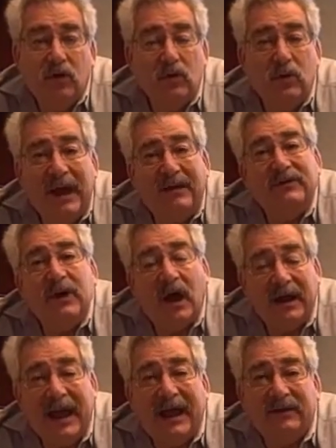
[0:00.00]
who have
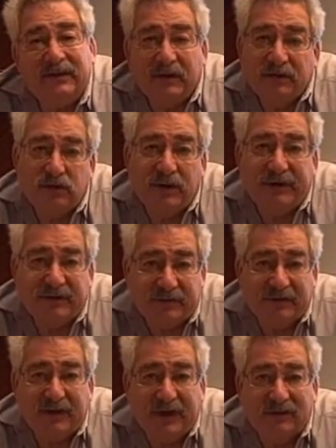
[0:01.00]
not had such great
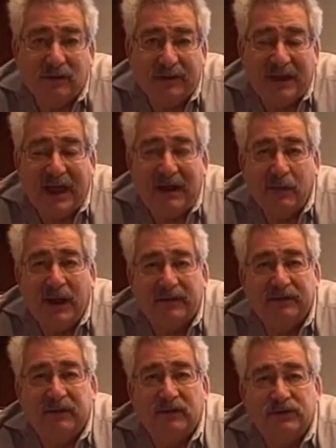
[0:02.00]
success with
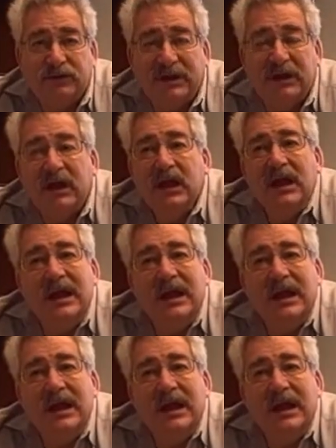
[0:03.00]
cataract surgery.